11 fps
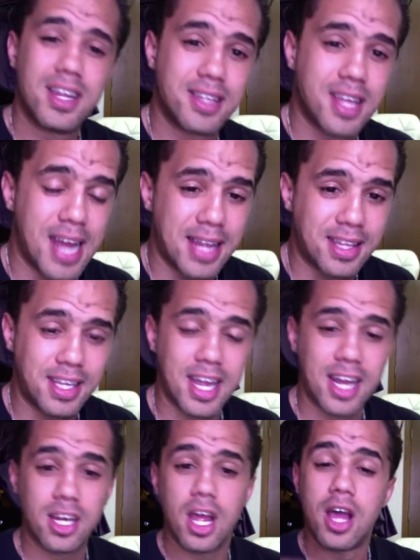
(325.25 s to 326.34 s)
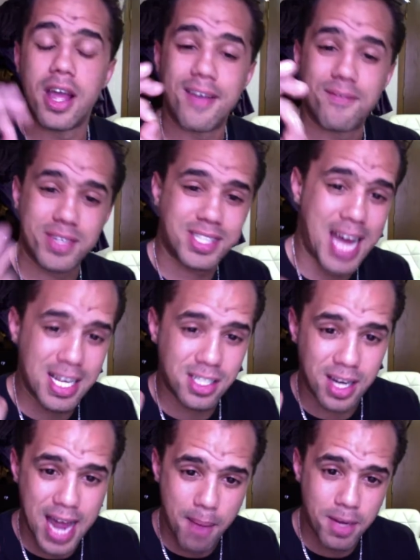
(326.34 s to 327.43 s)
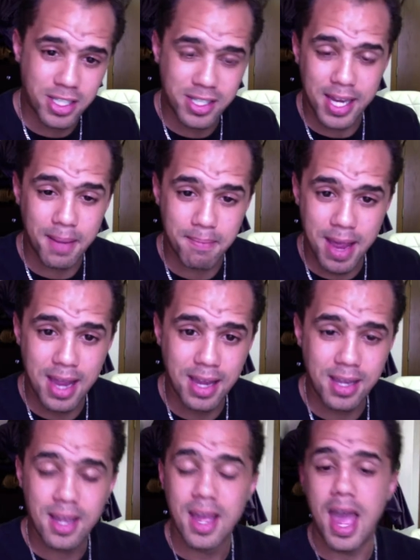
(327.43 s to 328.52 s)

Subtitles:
Then at the end, emphasize on how much they can make,